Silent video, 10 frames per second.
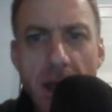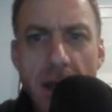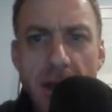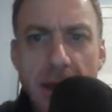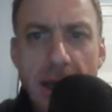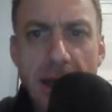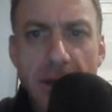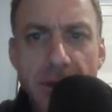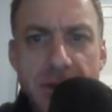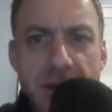Now
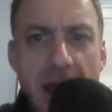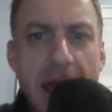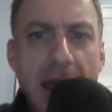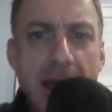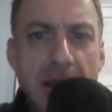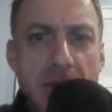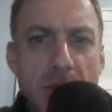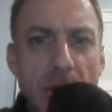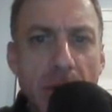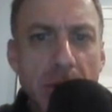this A is
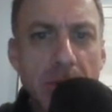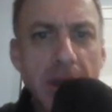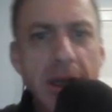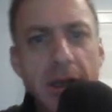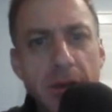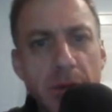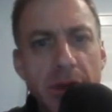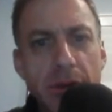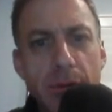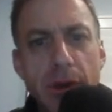probably going to be the
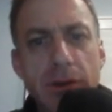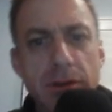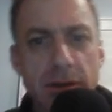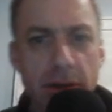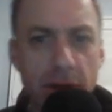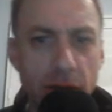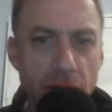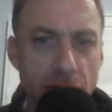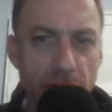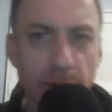most
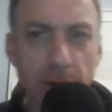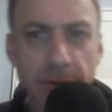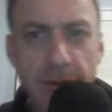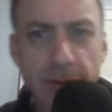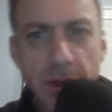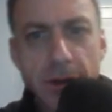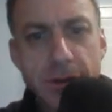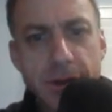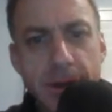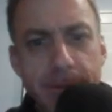useful floater.